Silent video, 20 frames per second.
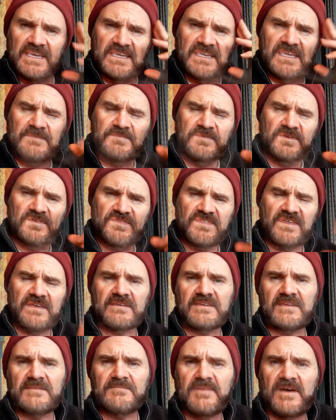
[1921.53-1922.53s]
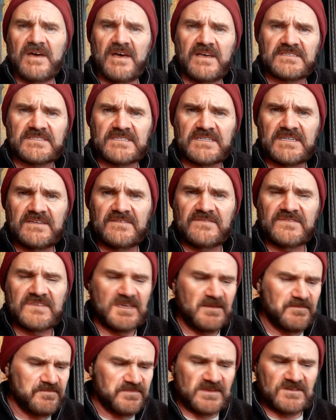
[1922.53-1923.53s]
Keep your thinking positive.
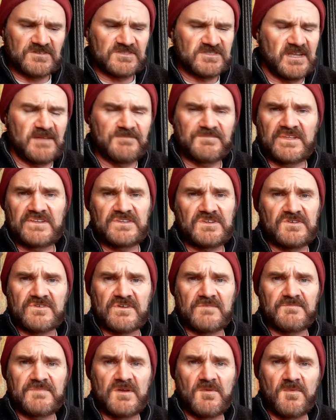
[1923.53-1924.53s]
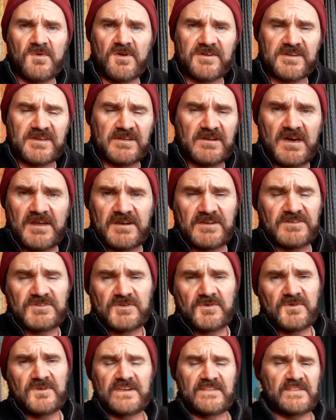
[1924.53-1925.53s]
Keep there's something you could be working on and
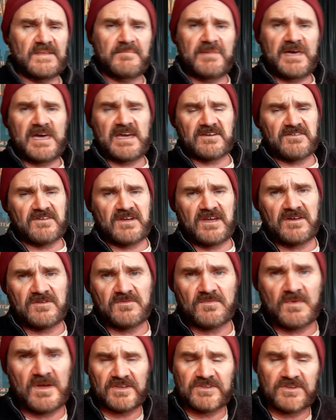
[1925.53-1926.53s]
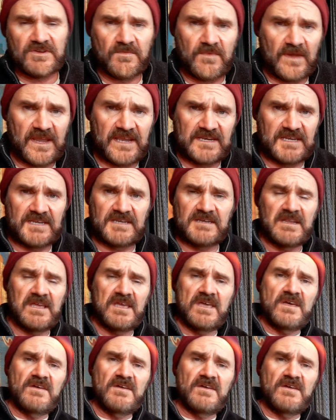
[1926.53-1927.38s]
doing in the background you're waiting